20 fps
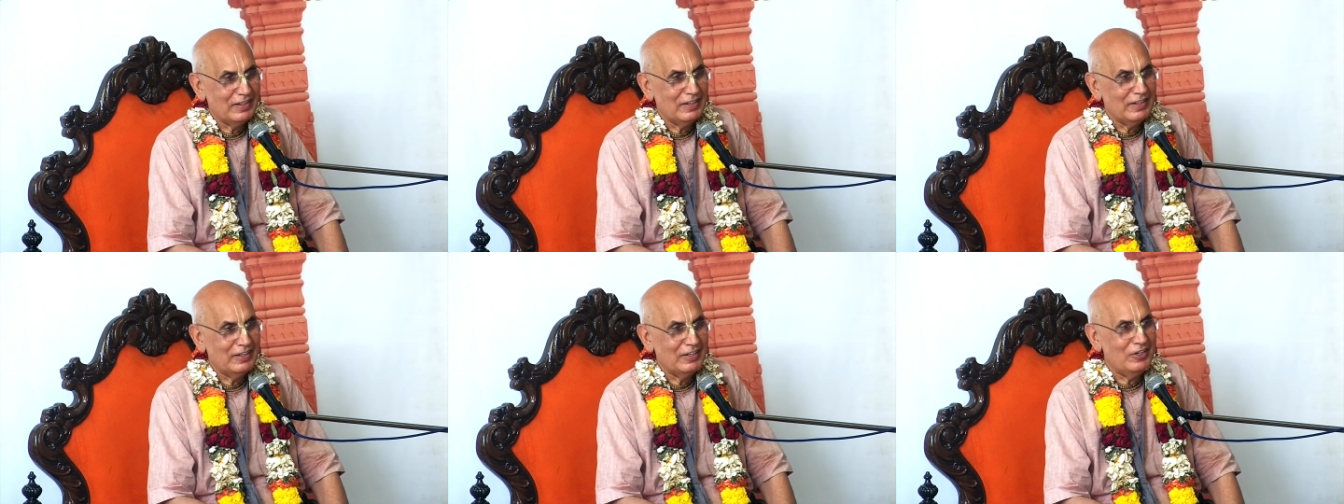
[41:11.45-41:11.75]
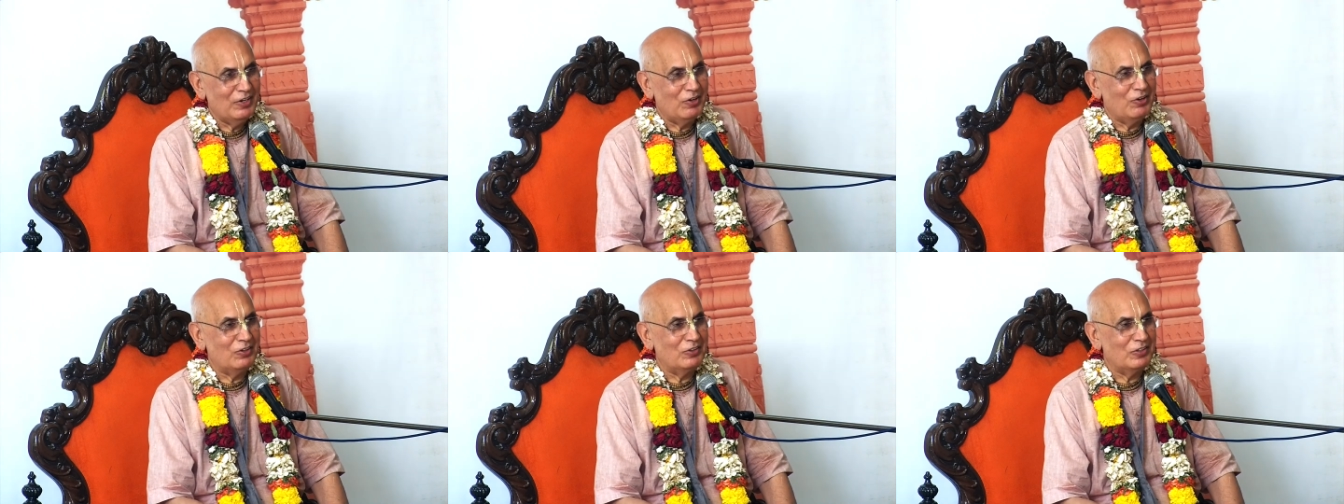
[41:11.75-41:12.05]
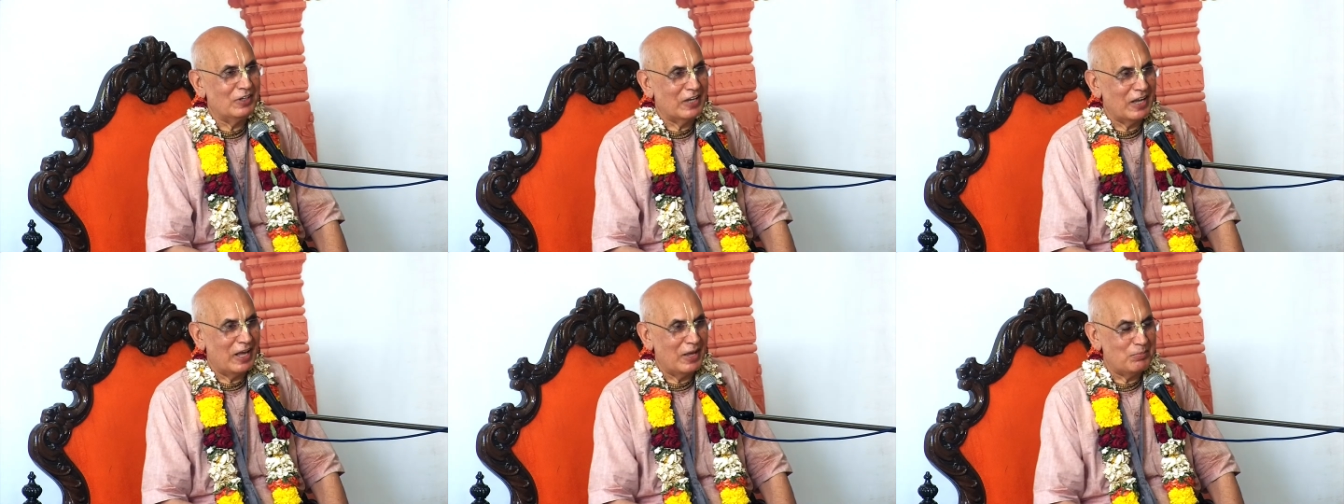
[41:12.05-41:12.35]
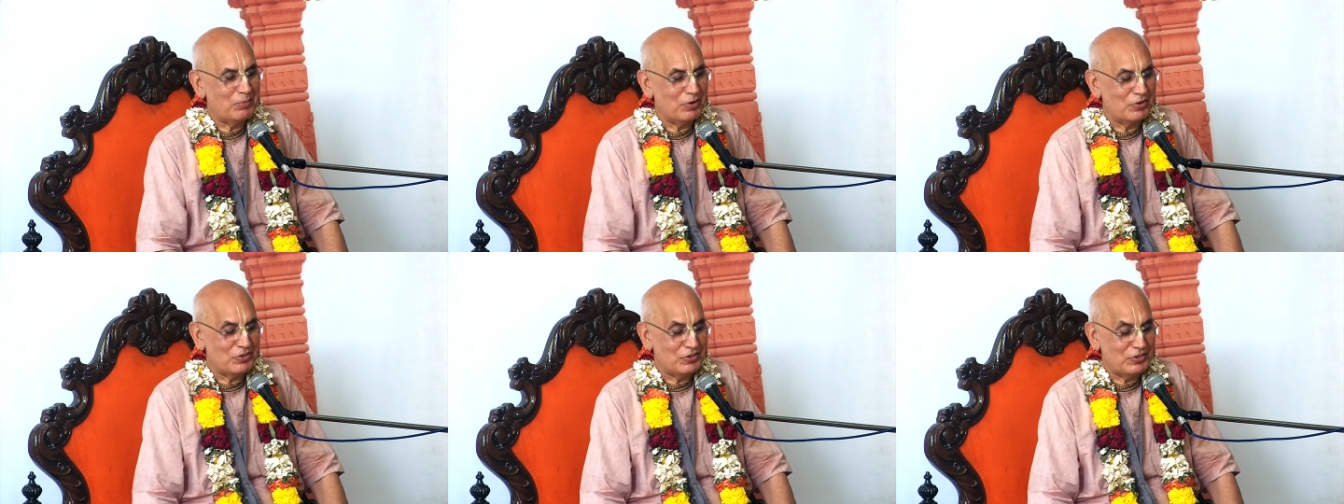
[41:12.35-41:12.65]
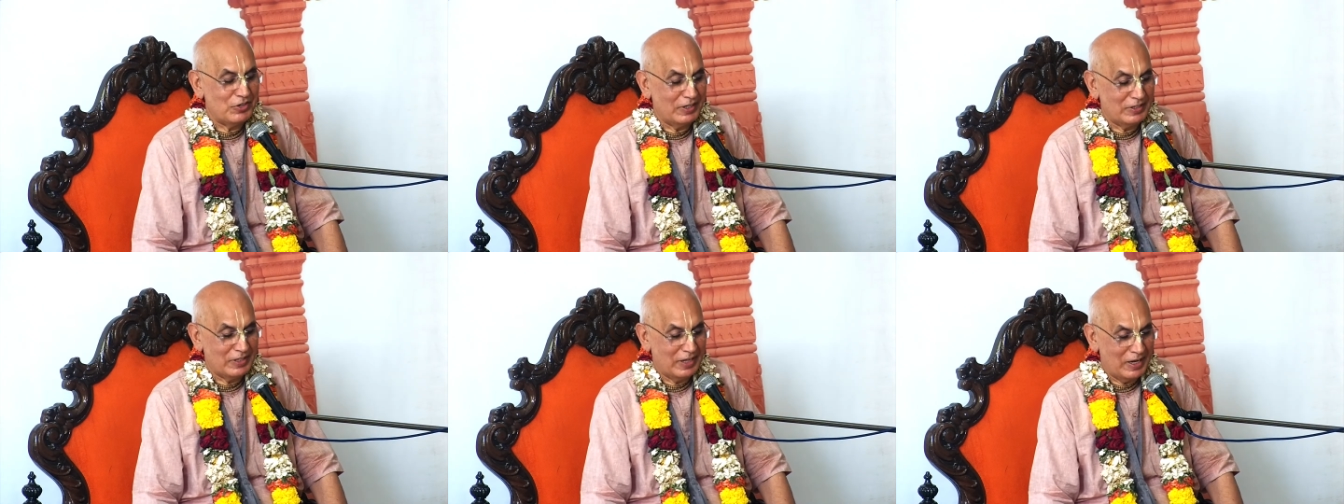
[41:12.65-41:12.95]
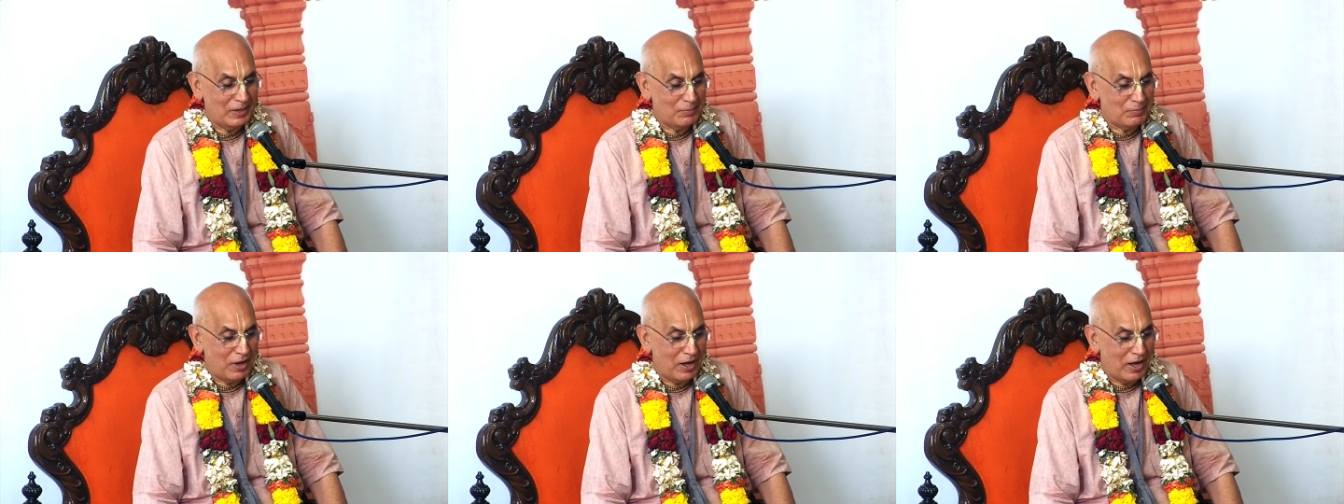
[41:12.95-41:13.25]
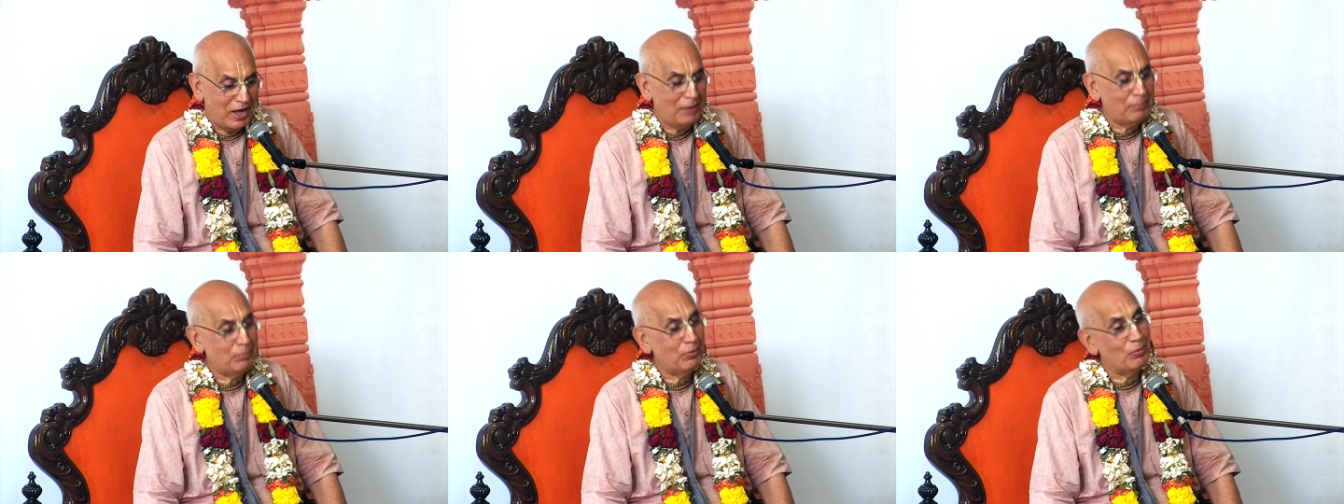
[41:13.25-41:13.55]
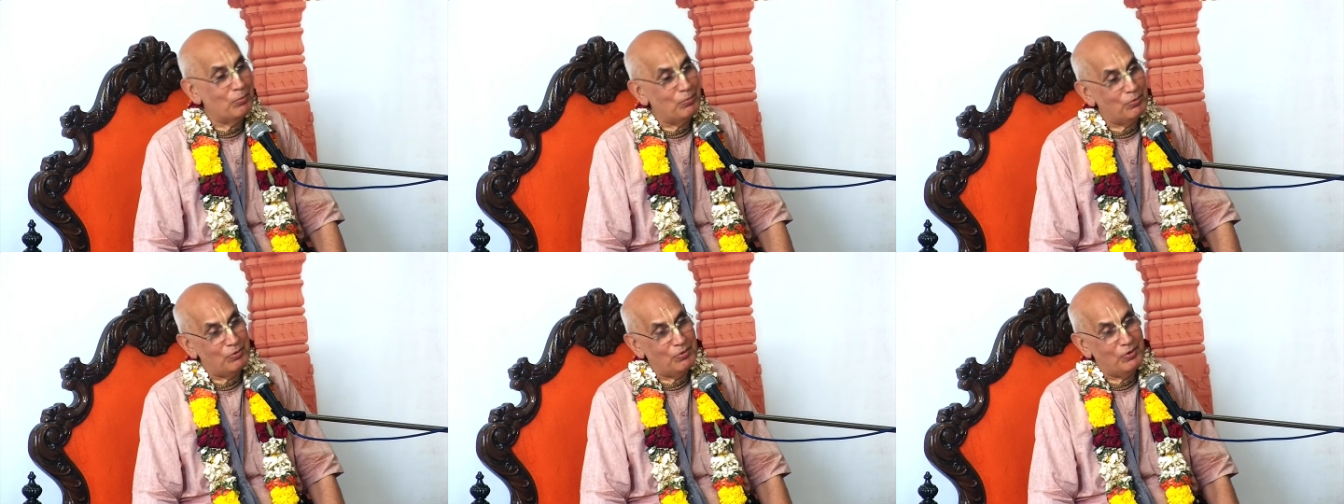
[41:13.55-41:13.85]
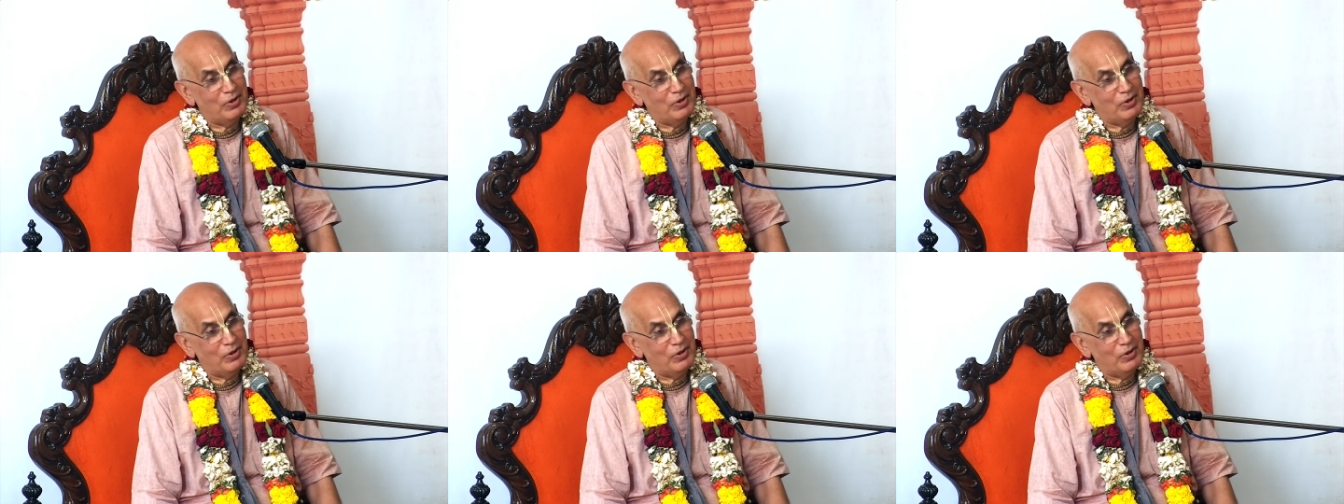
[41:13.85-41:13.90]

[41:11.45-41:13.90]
during the time of Chaitanya Mahaprabhu,